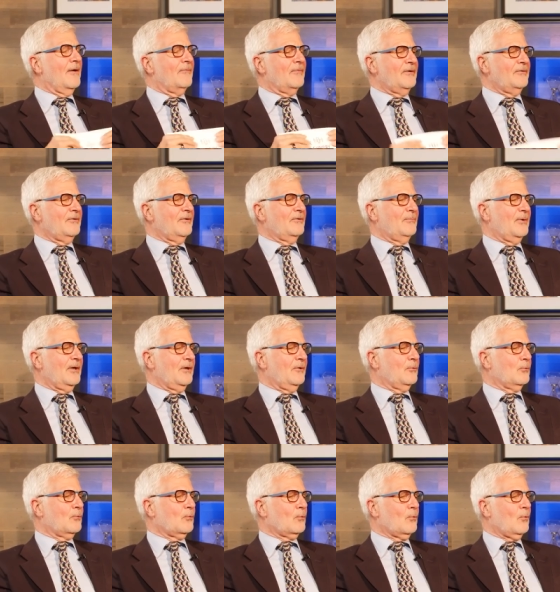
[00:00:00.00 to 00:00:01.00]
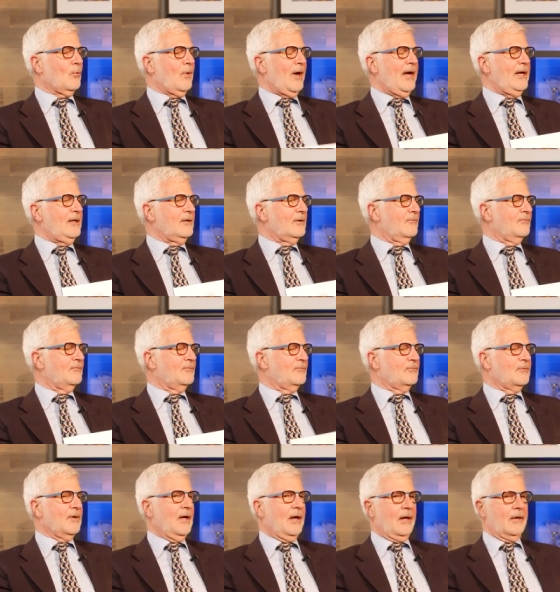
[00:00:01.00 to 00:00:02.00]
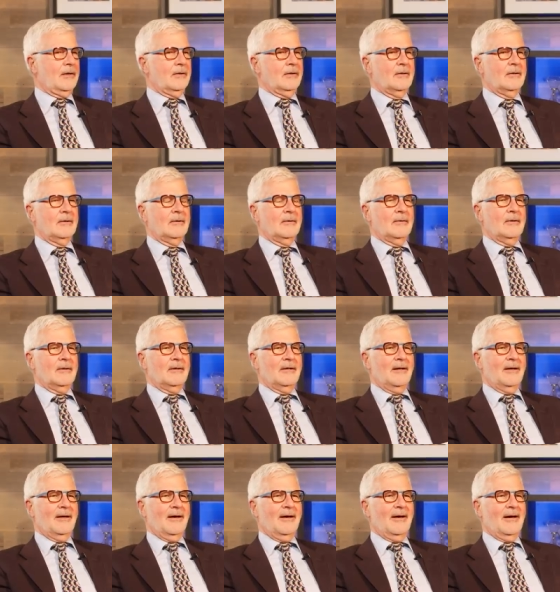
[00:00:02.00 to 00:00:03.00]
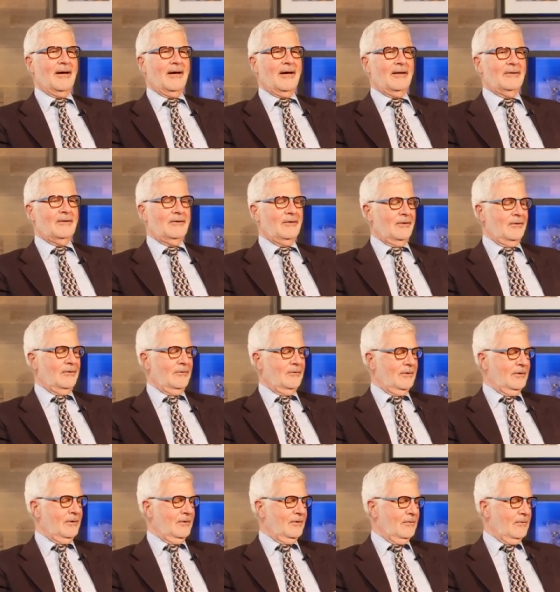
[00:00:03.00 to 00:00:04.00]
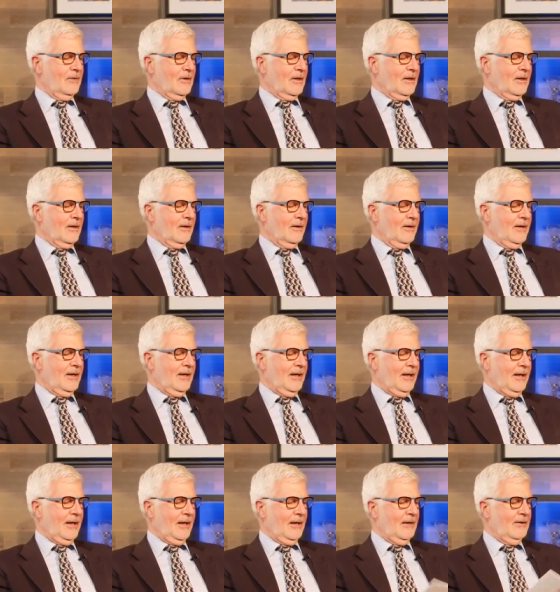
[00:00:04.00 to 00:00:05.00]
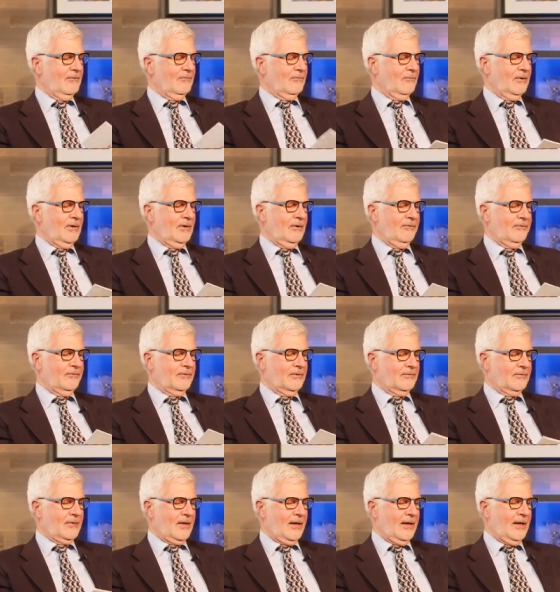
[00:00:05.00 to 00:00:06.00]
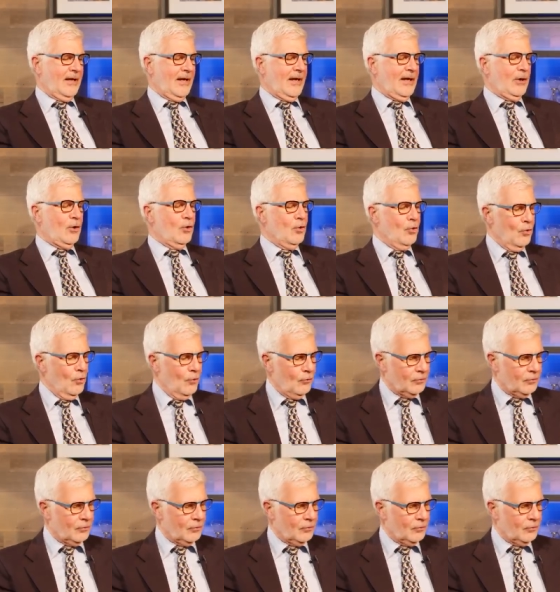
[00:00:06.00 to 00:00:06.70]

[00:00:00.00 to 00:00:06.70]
has been great fun, and you, you are a, as we used to say, a hoot.